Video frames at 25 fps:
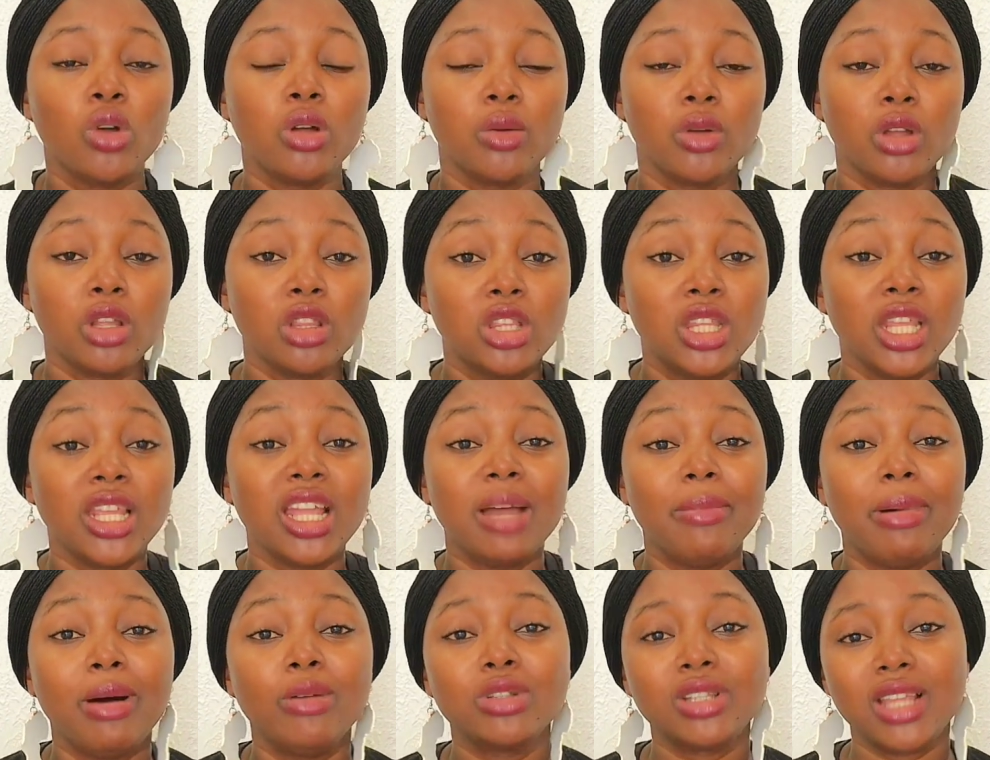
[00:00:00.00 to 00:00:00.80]
with a
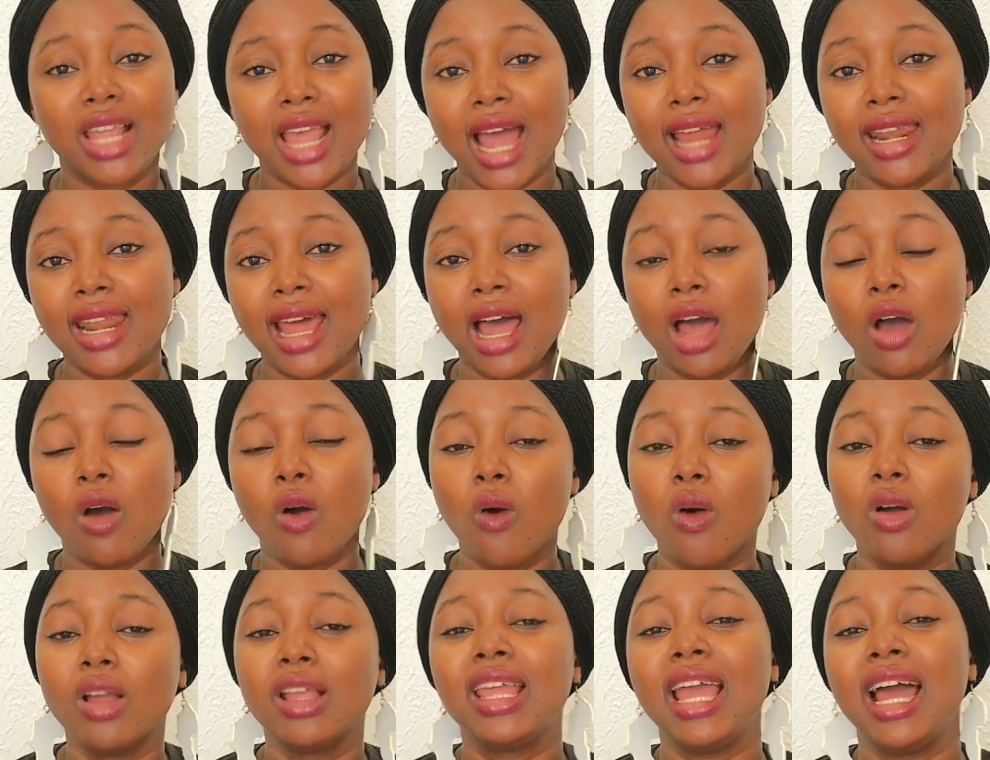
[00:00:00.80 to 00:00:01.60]
plan to
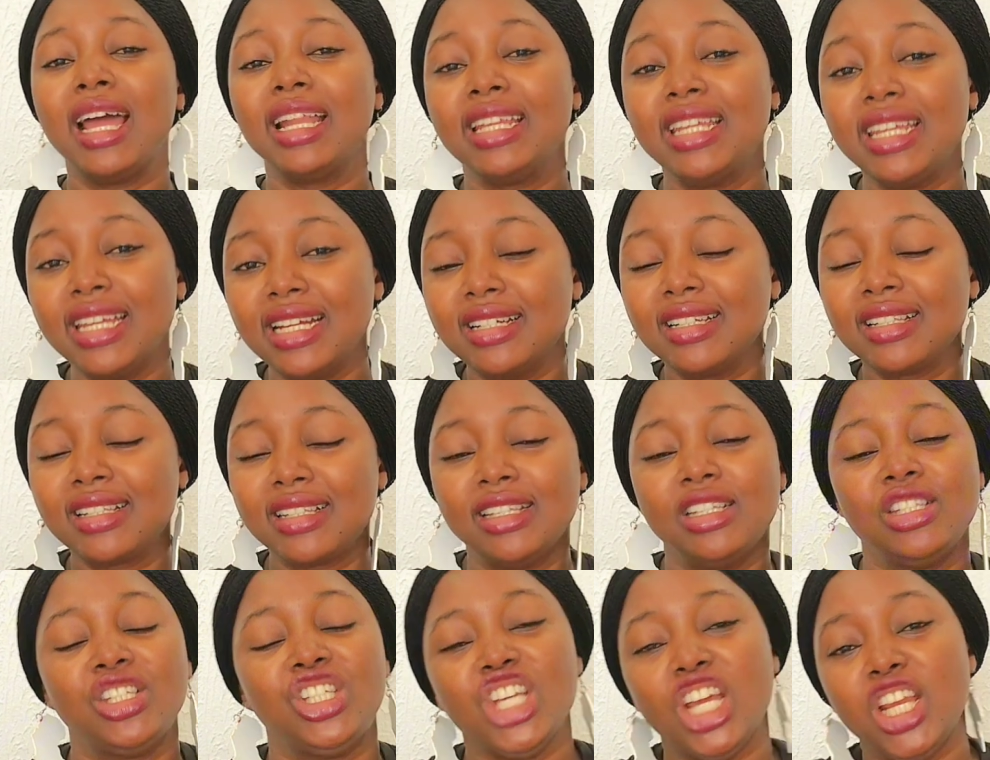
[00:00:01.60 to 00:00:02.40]
introduce
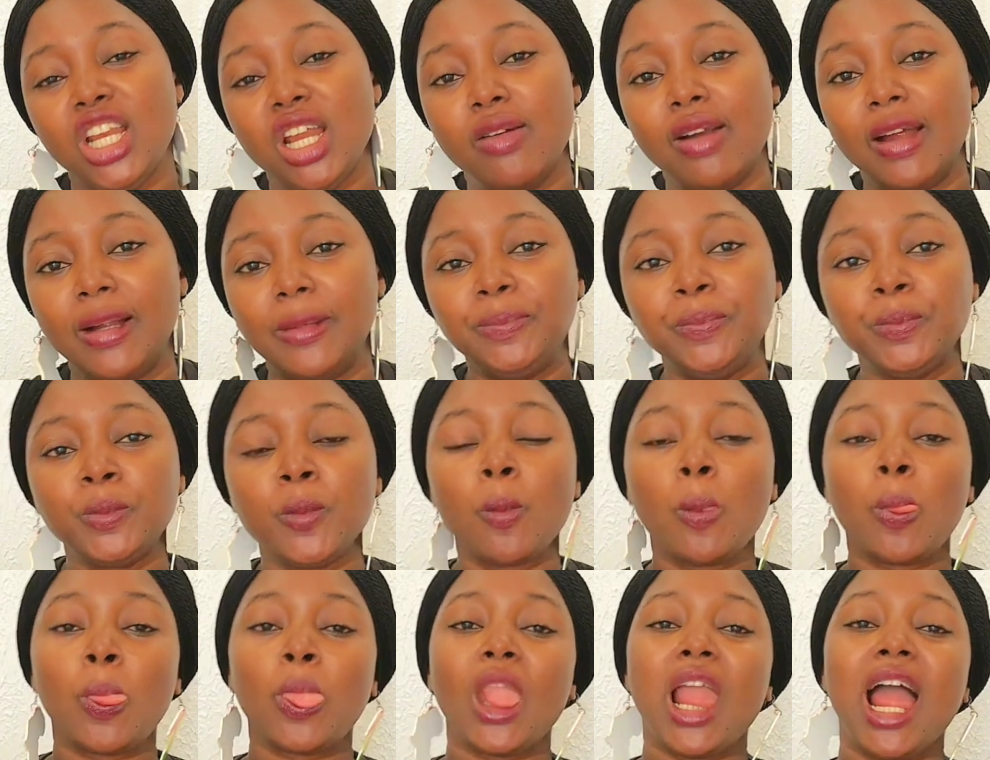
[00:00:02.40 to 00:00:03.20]
drone delivery
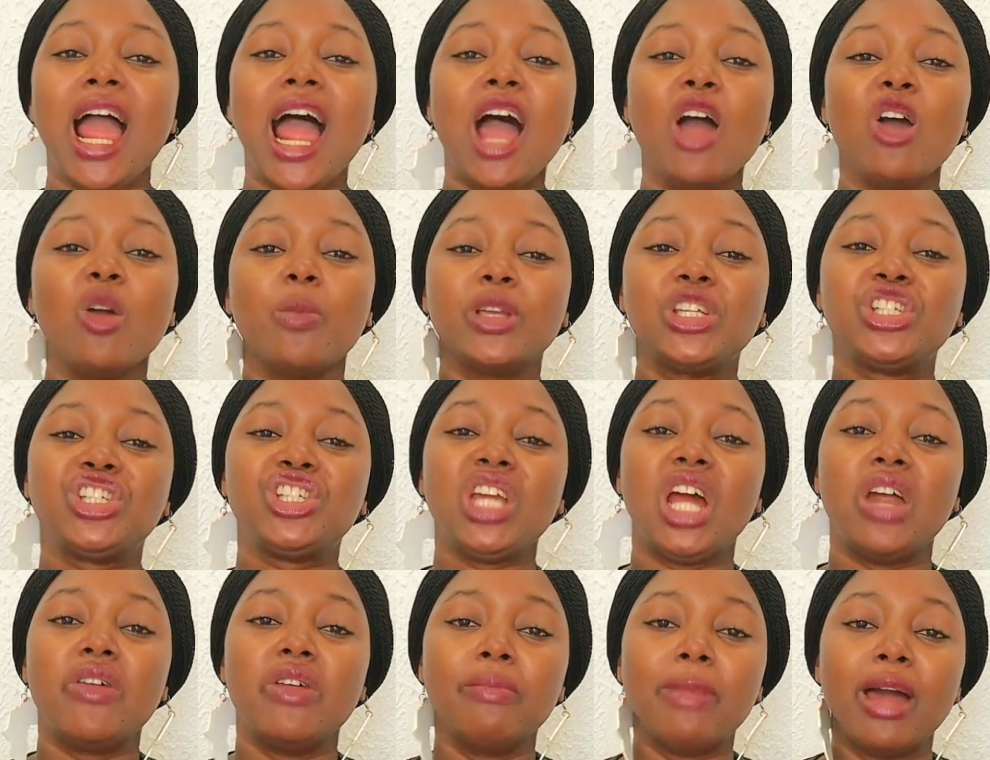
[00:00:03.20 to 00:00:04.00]
service
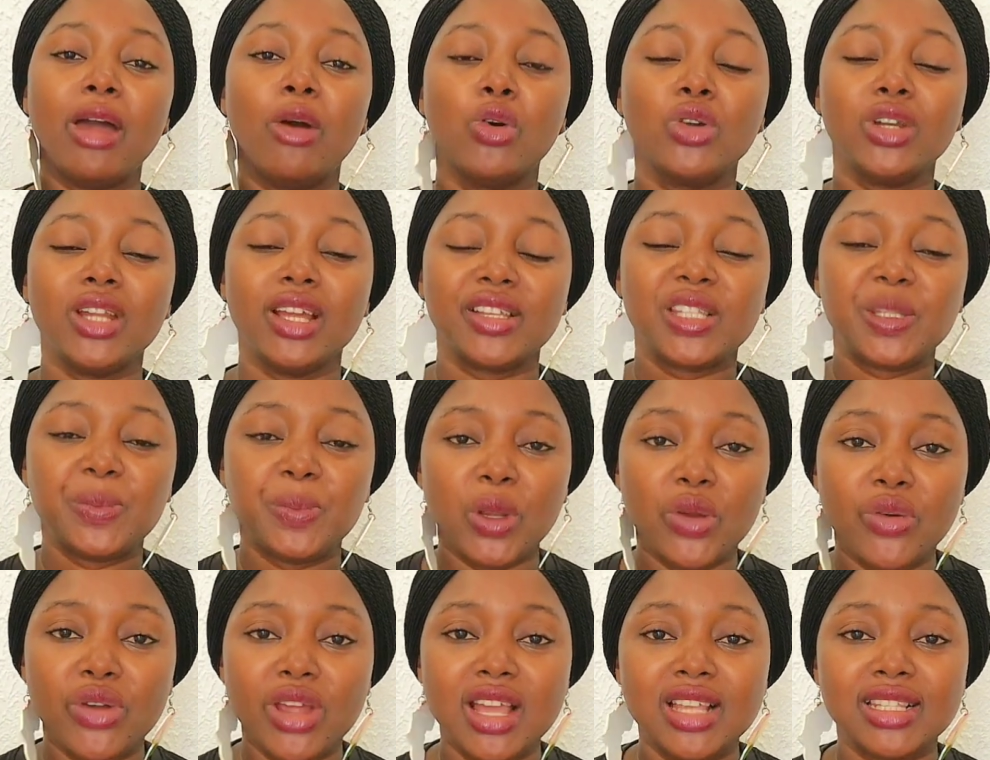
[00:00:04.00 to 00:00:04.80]
in
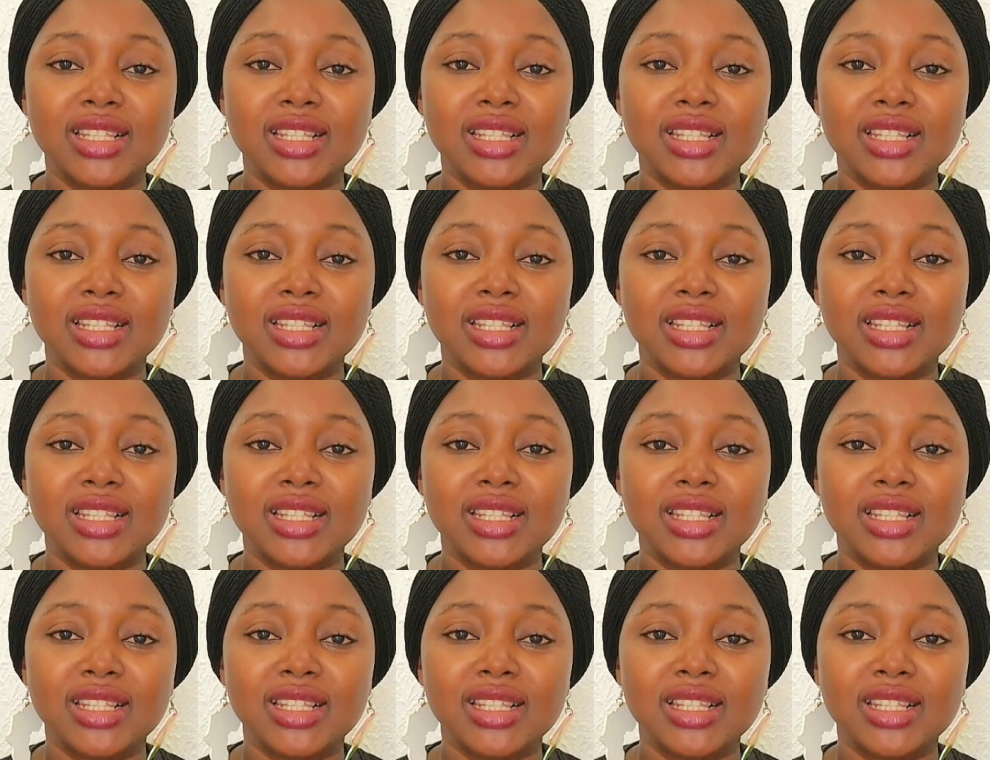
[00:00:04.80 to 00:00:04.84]
Ahafo,